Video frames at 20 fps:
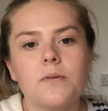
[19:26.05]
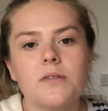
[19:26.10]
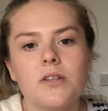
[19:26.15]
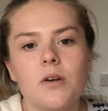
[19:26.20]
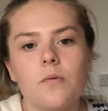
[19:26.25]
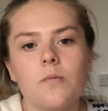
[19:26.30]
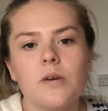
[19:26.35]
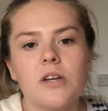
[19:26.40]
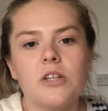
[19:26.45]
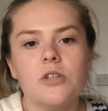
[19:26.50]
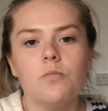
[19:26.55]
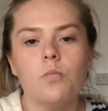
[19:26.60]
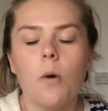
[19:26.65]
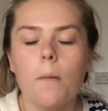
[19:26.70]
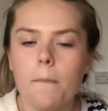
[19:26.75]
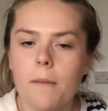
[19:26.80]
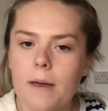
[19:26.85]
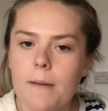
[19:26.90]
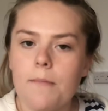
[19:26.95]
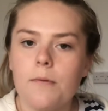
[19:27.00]
So we
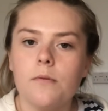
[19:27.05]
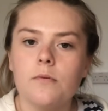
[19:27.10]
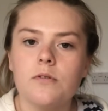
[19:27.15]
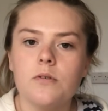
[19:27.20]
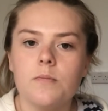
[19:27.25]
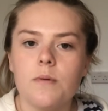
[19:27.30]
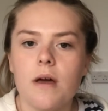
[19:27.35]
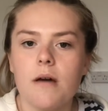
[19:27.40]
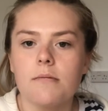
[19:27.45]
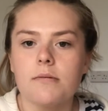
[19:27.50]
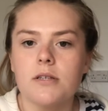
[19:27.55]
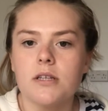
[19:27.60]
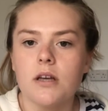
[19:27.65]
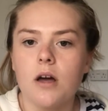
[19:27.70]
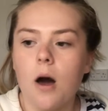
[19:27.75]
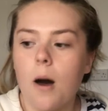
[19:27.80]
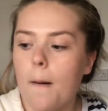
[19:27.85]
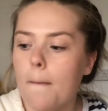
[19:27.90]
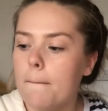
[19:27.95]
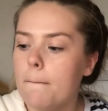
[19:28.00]
want people to be able to
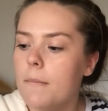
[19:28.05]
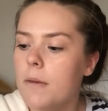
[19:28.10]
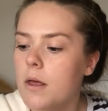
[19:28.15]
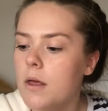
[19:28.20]
come